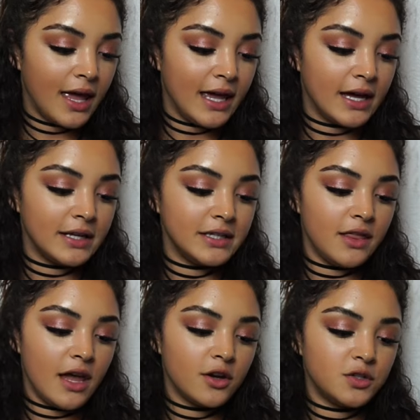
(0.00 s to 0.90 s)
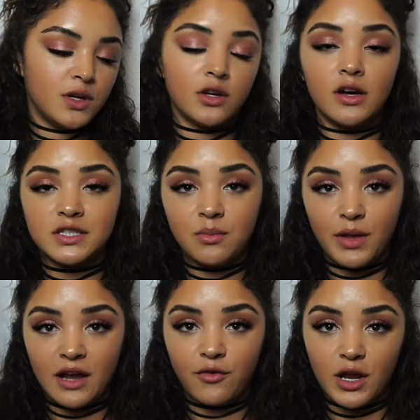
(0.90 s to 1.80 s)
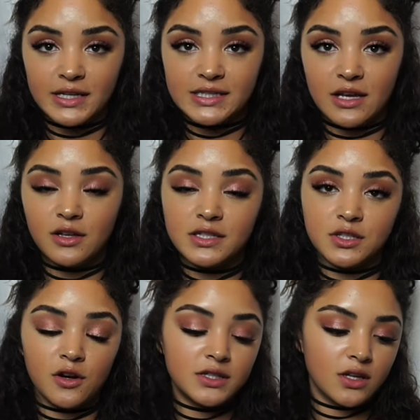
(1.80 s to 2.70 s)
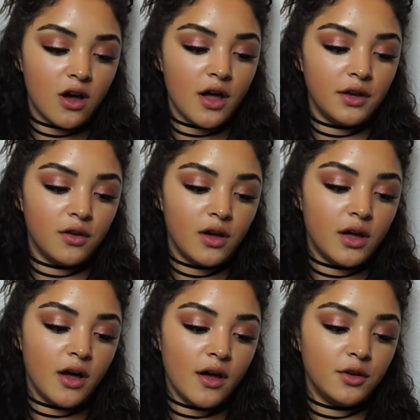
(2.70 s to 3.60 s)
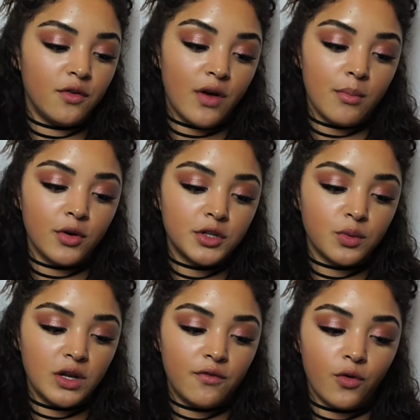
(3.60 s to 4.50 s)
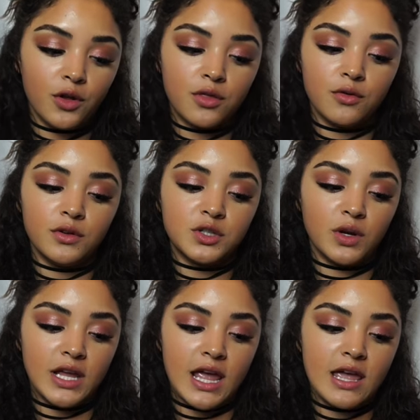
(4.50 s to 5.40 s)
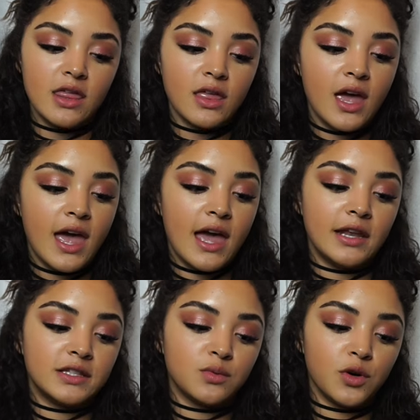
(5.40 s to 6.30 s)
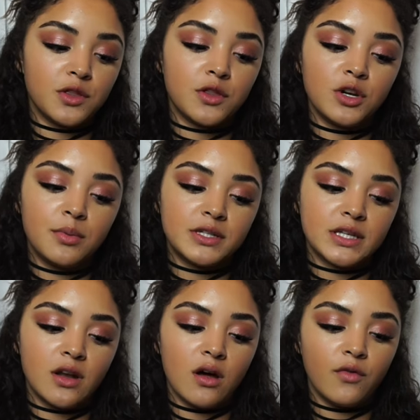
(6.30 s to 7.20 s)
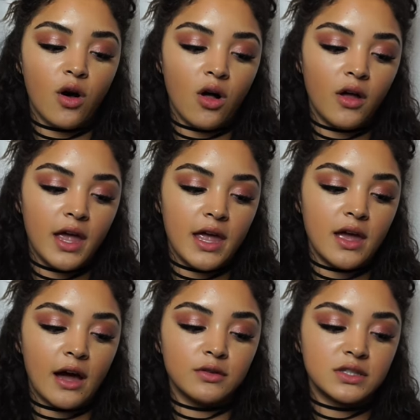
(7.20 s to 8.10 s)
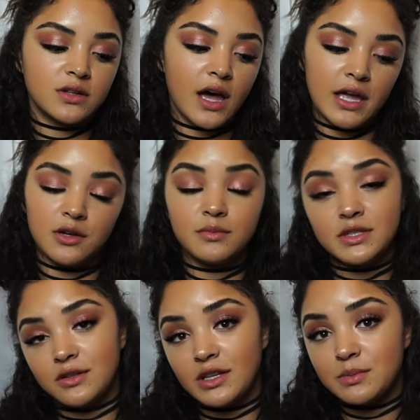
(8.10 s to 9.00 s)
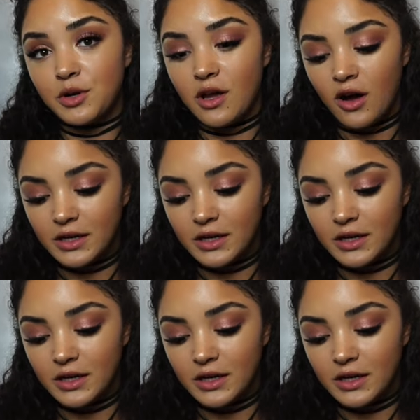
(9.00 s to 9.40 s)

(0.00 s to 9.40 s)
and they are doing an awesome Black Friday sale. It starts on November 24th through the 28th, and it's worth 30% off all 8-ounce items, so that's pretty